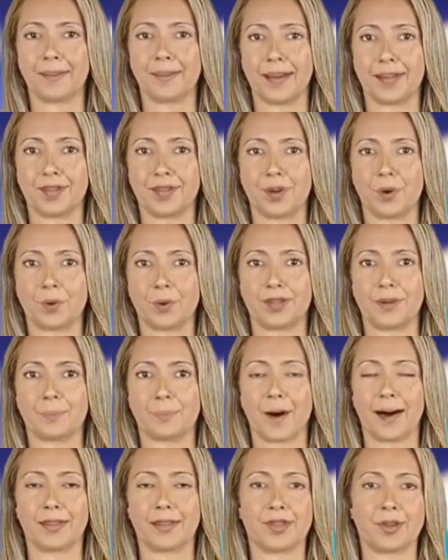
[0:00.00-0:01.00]
Be sure to
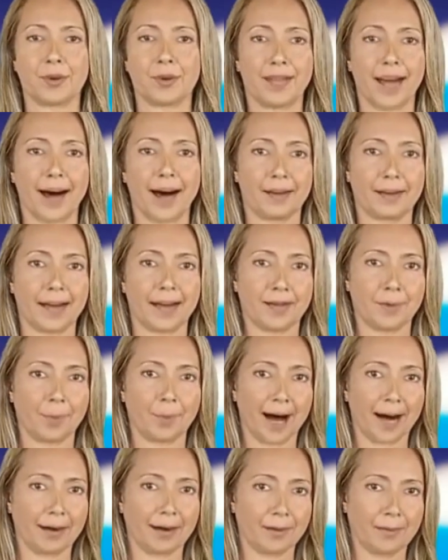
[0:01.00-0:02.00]
brush your tongue as
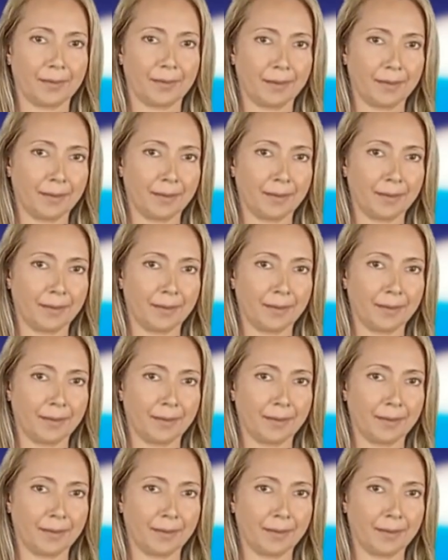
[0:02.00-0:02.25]
well.